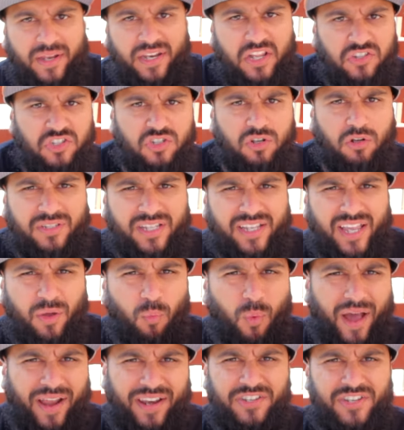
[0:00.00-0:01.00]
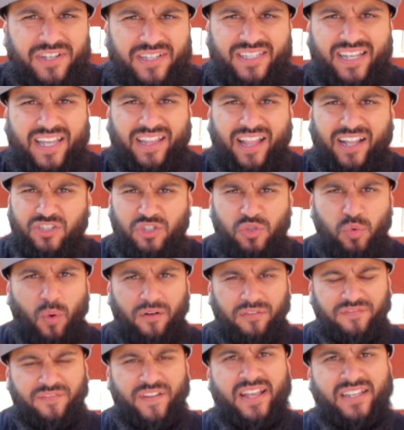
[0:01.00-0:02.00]
and insulting it, why didn't you say that to
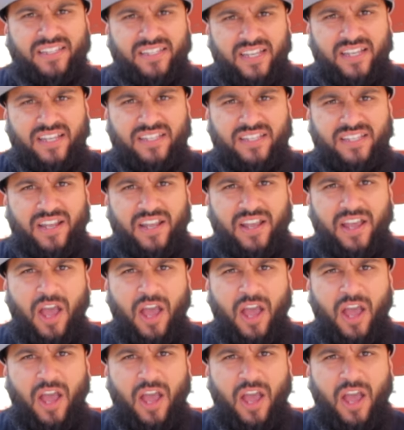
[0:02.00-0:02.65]
our faces?